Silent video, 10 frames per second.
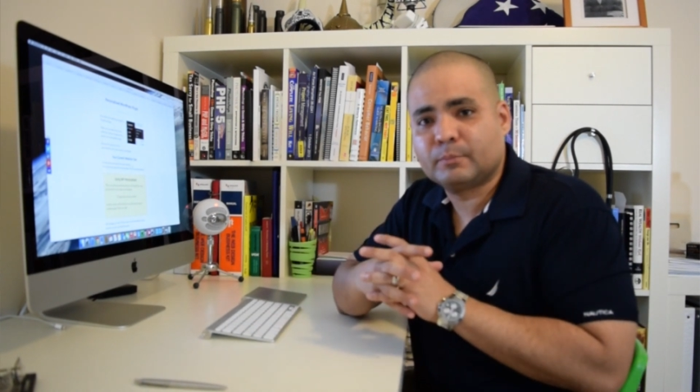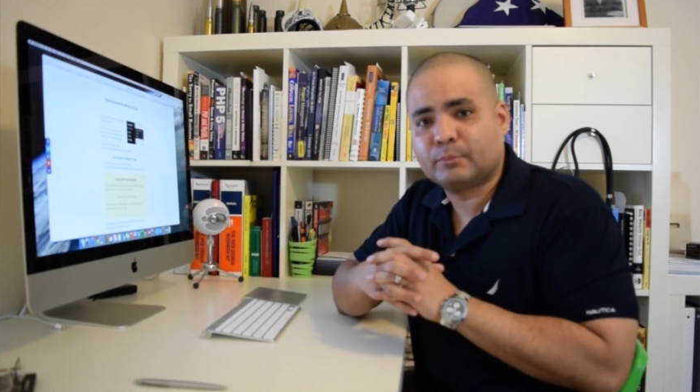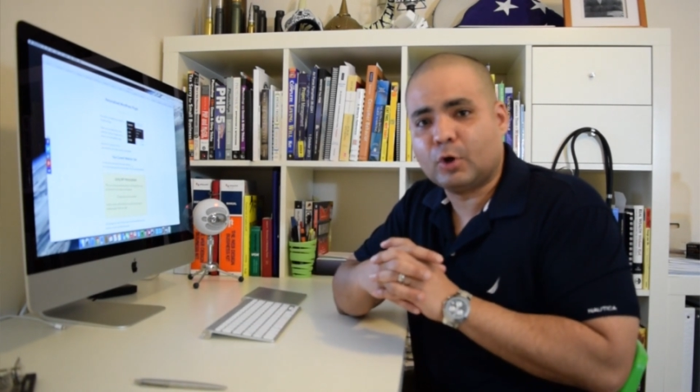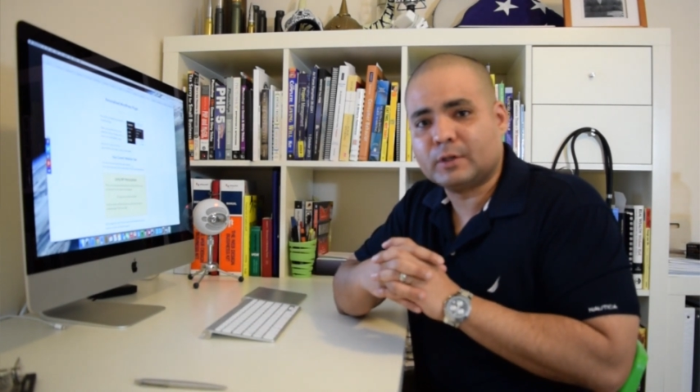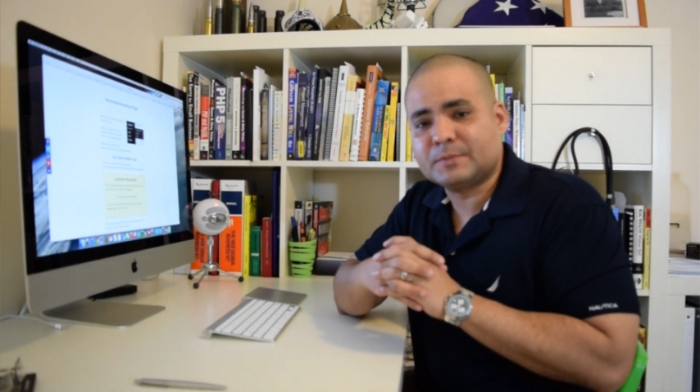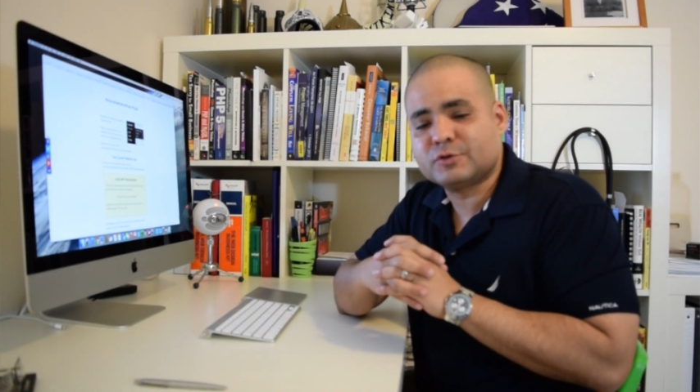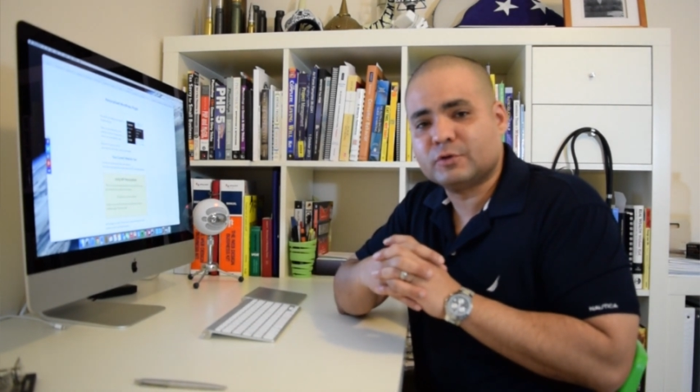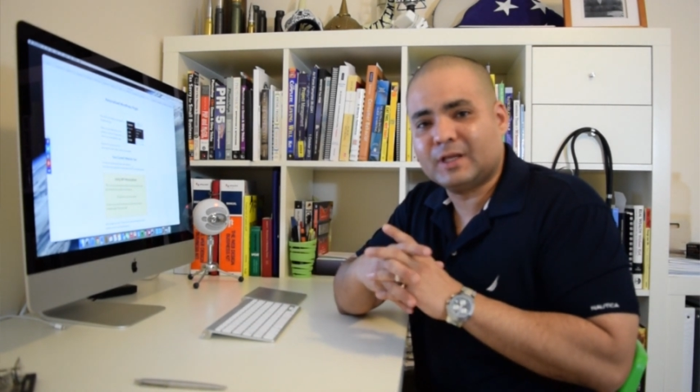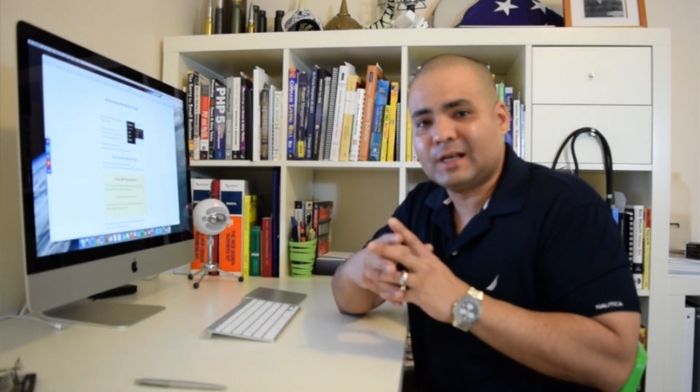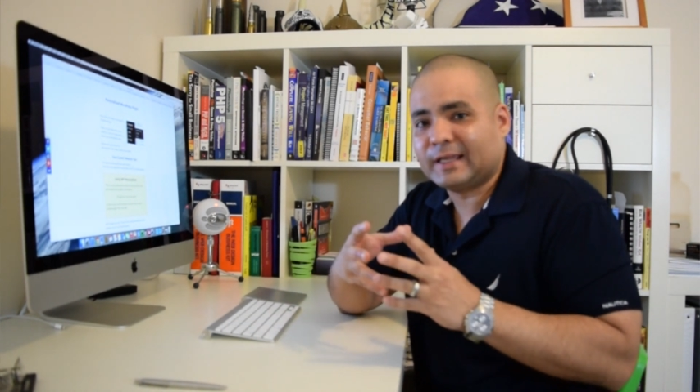programs
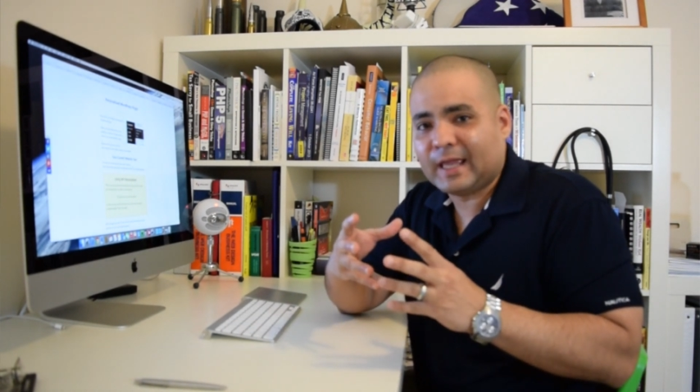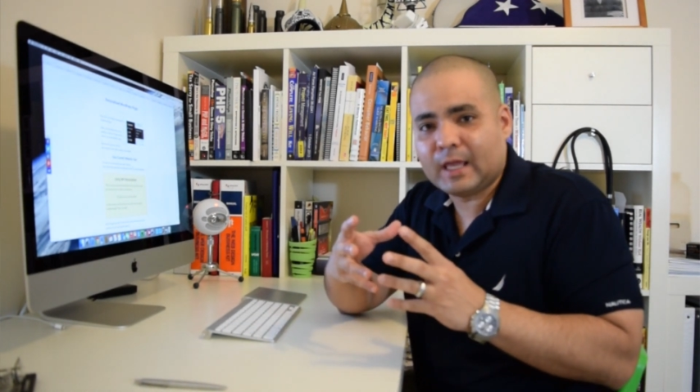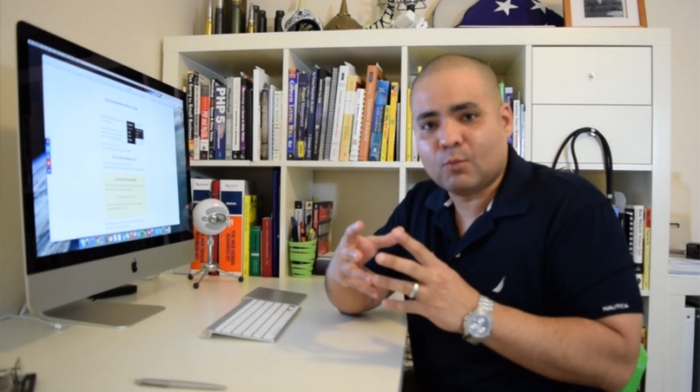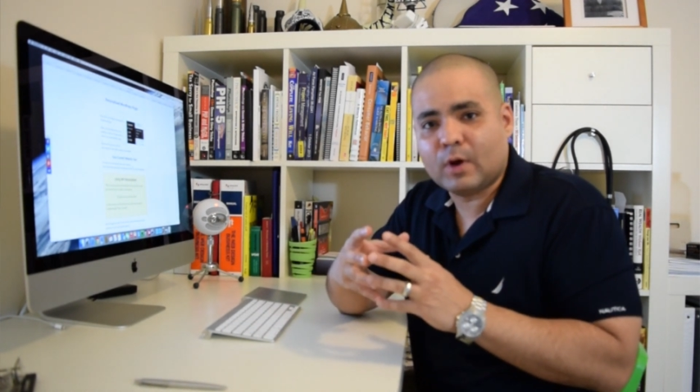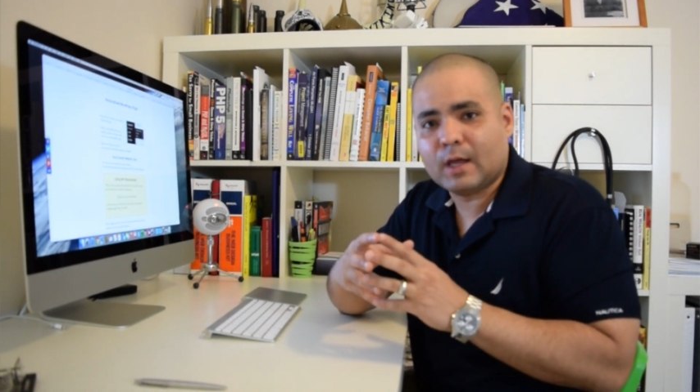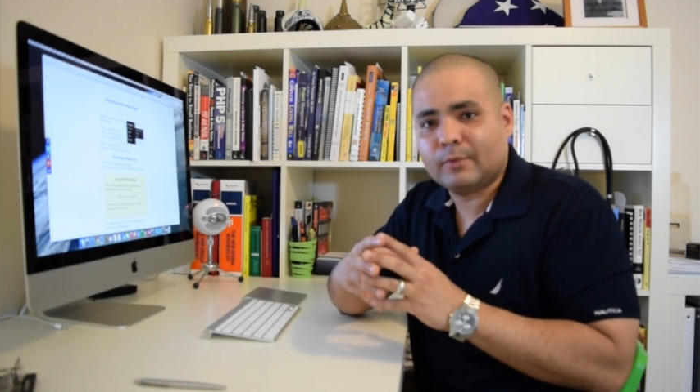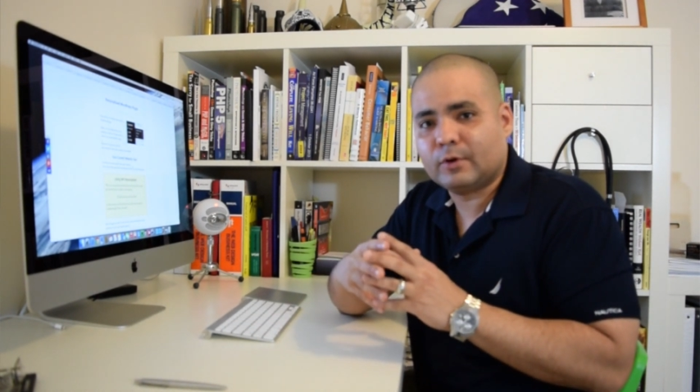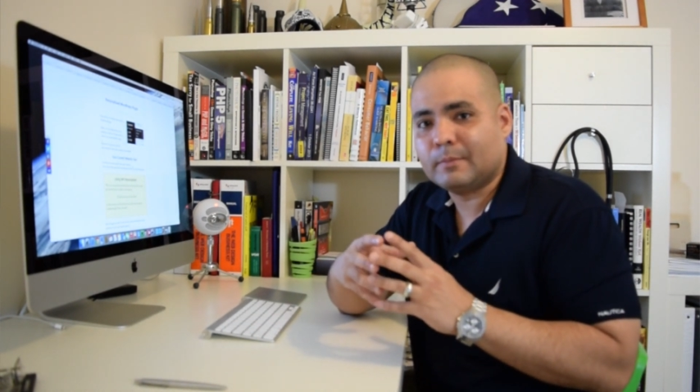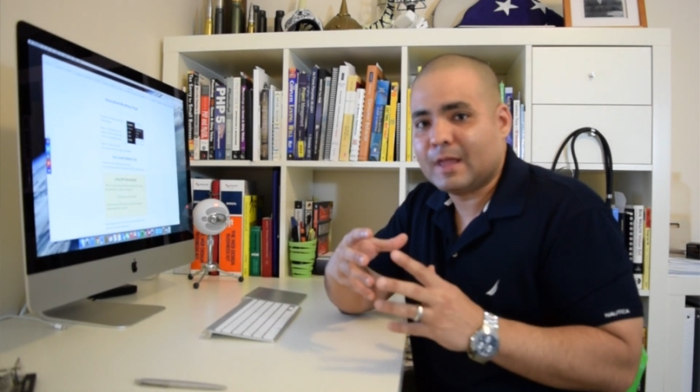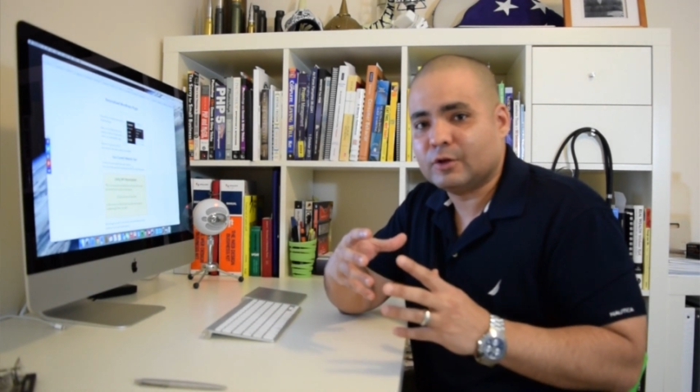today like
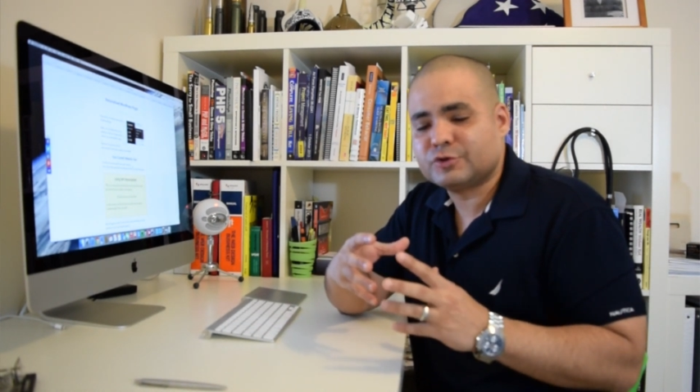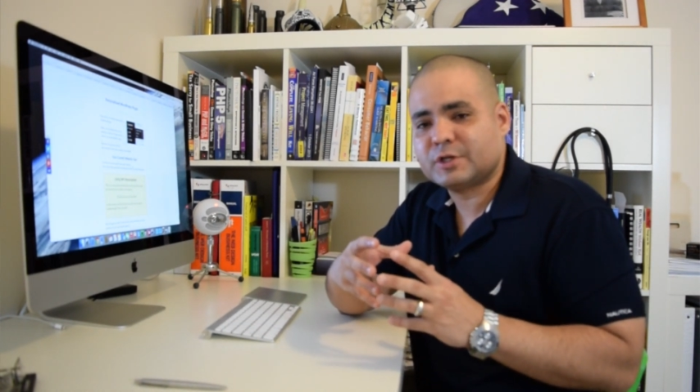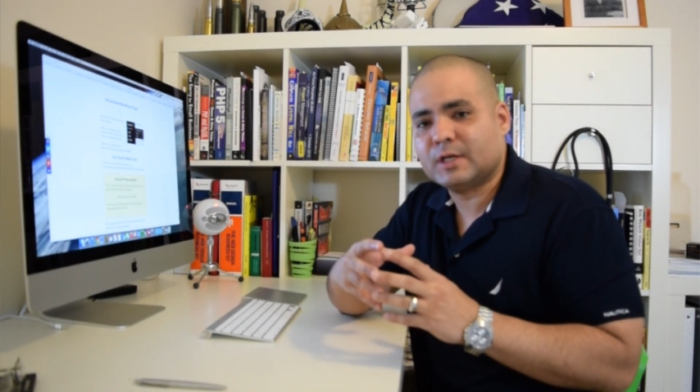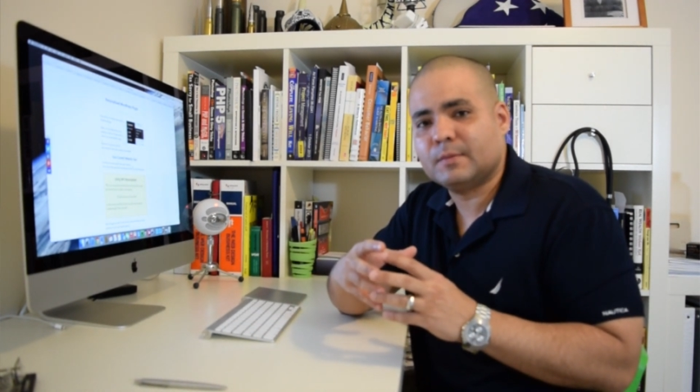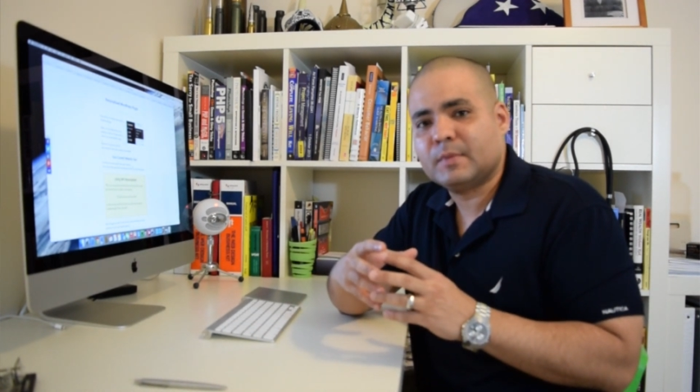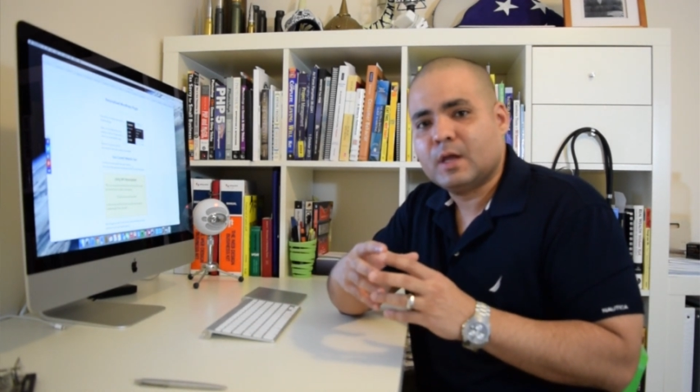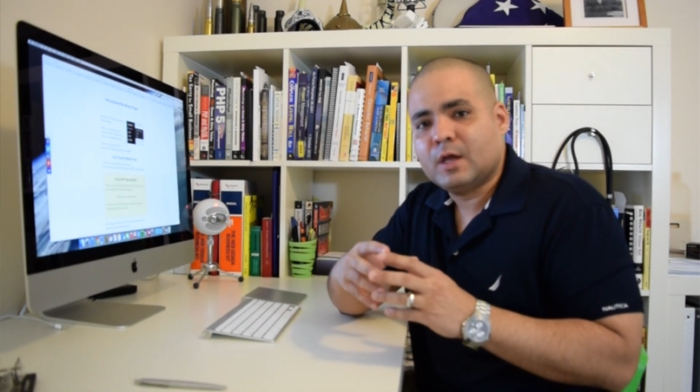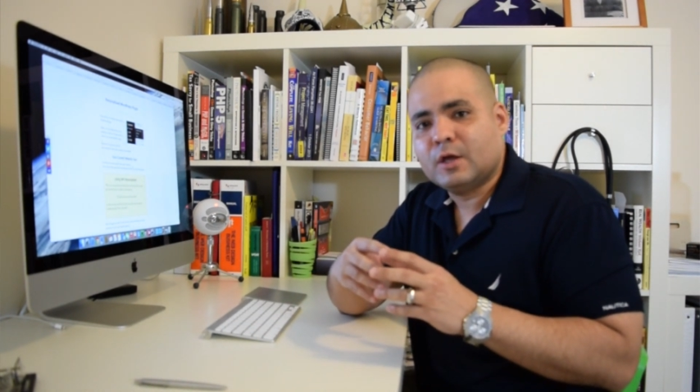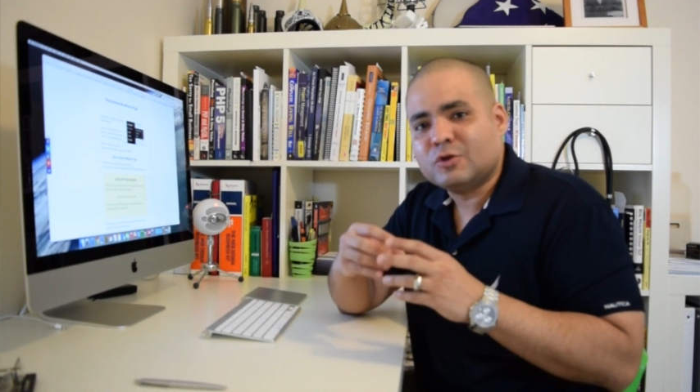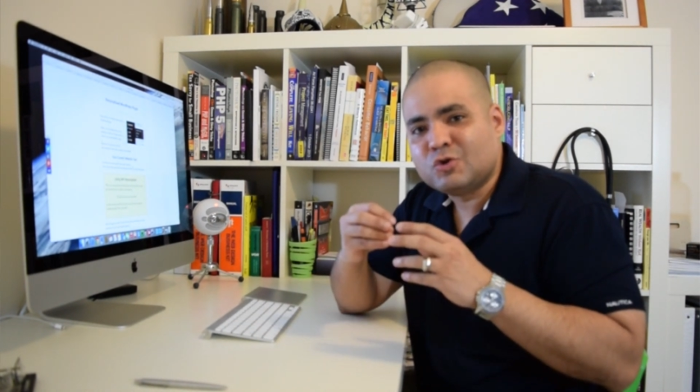Aweber, MailChimp,
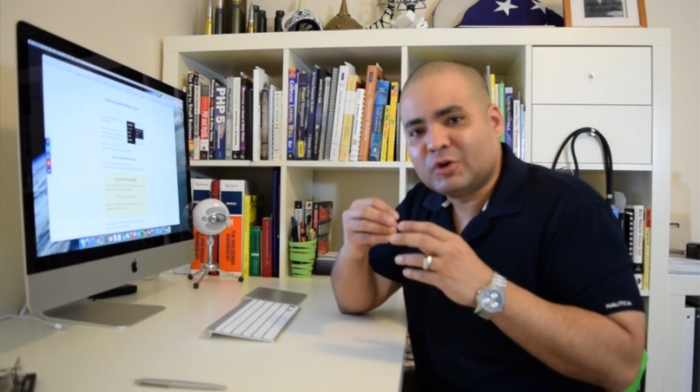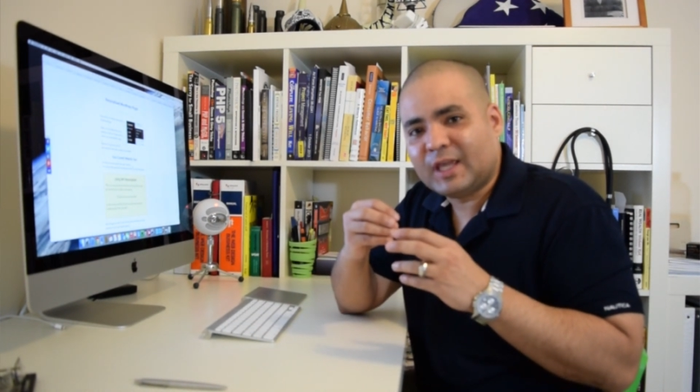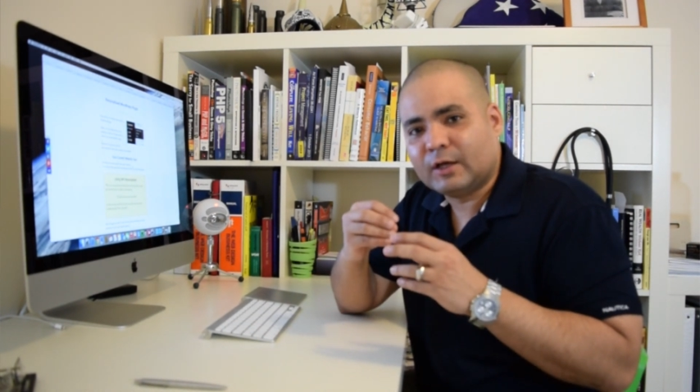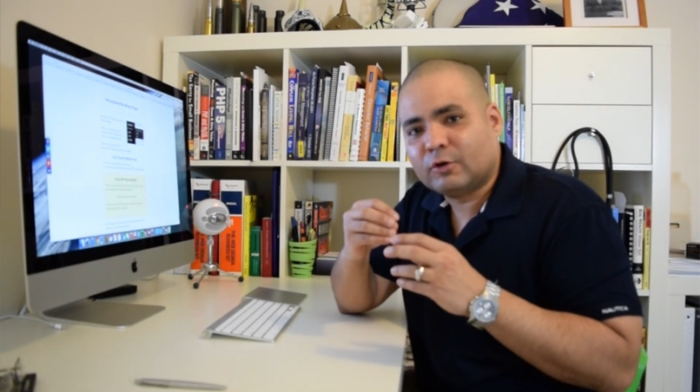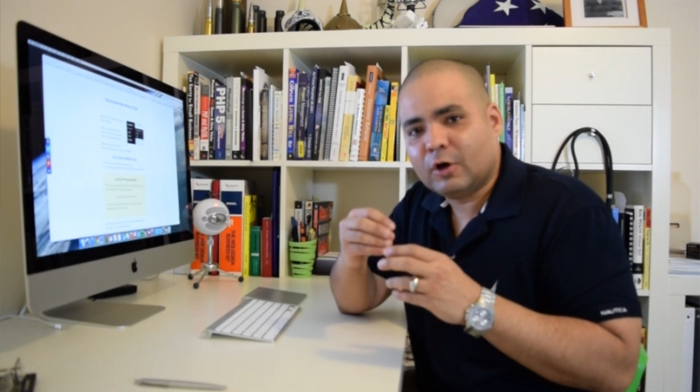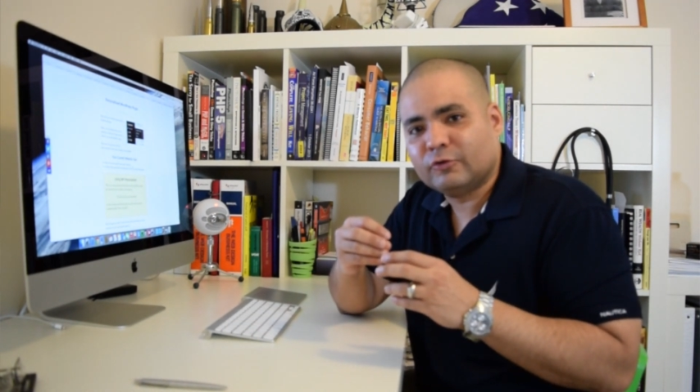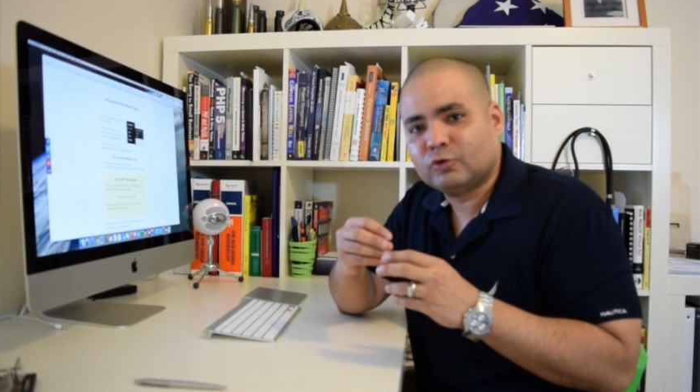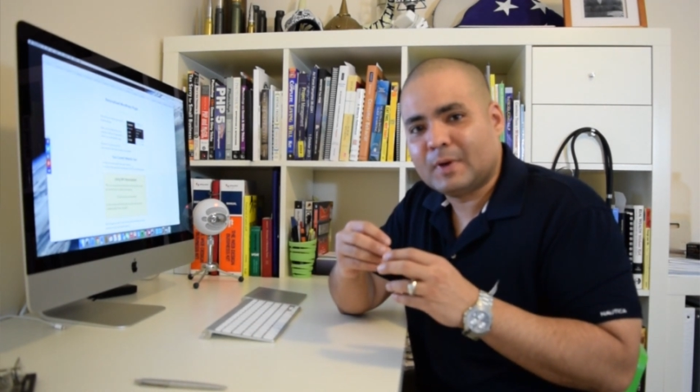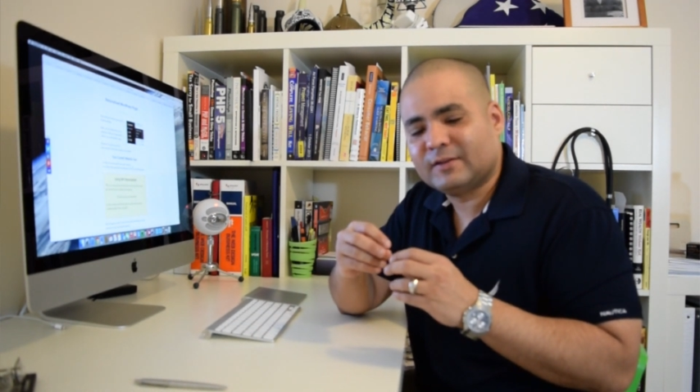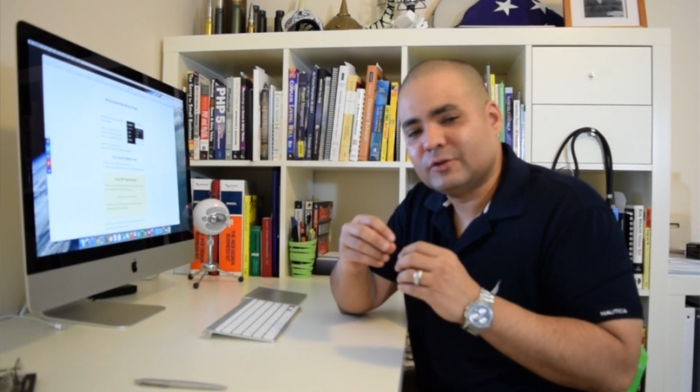you can
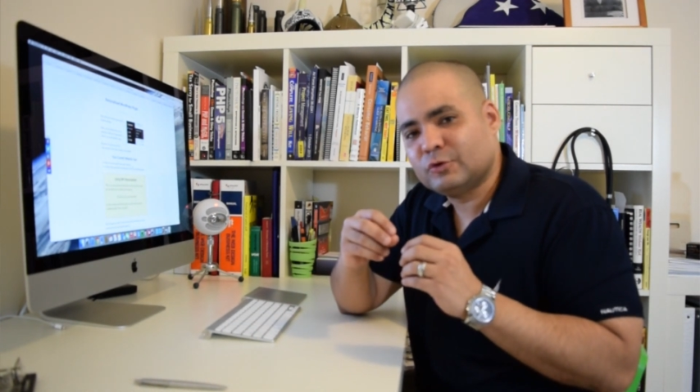customize it.